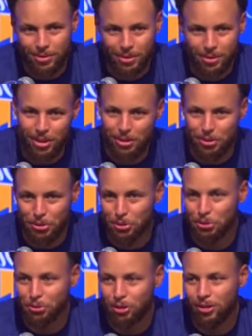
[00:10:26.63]

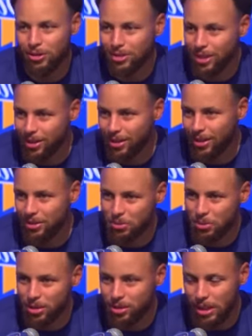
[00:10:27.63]
on the wrong side of that too
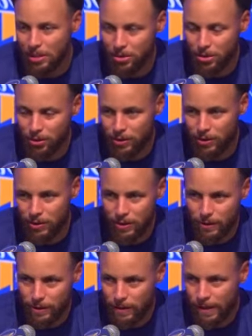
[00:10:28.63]
many times early in the
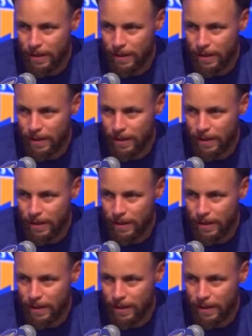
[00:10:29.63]
season.